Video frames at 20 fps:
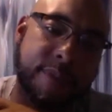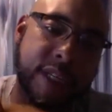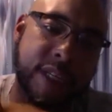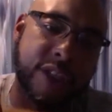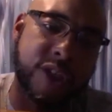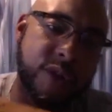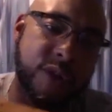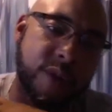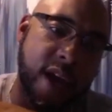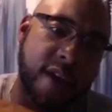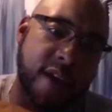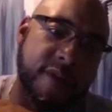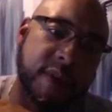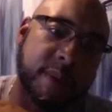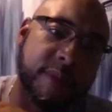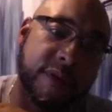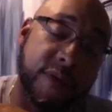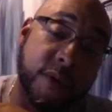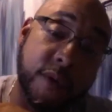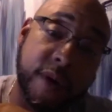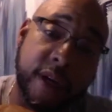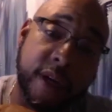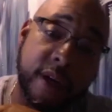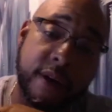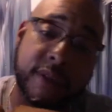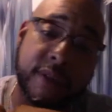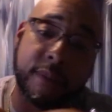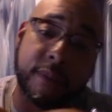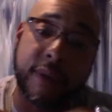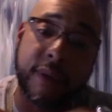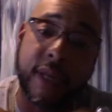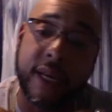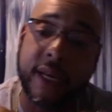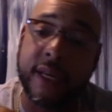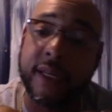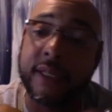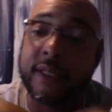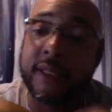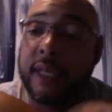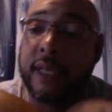be too heavy before he goes and
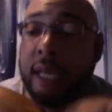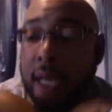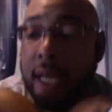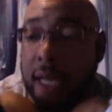plays.